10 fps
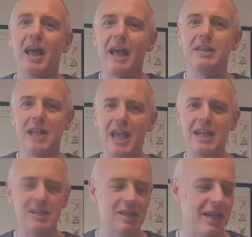It's
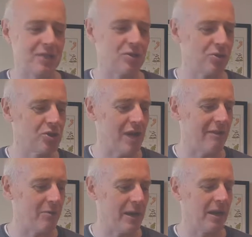International
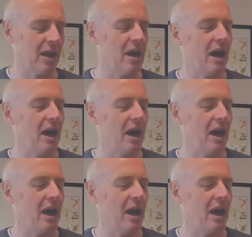Sherry Week.